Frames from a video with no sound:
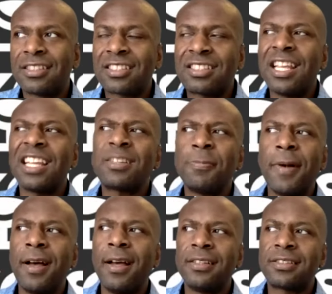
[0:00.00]
6
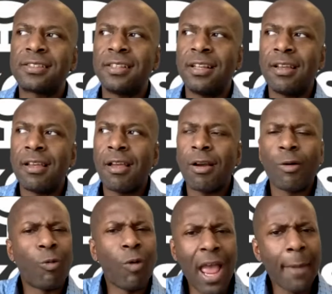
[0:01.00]
months,
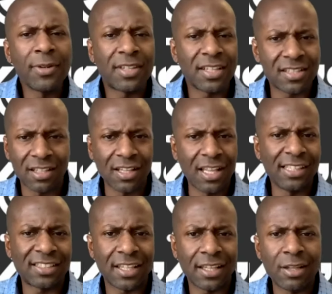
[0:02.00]
what happened to
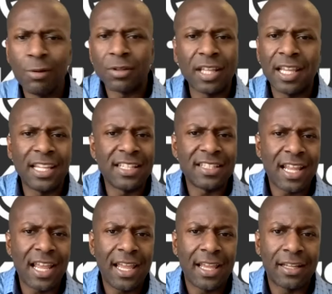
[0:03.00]
Zelensky? You would think he's
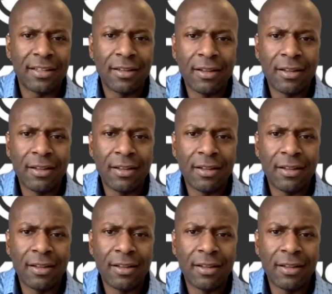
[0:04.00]
dead.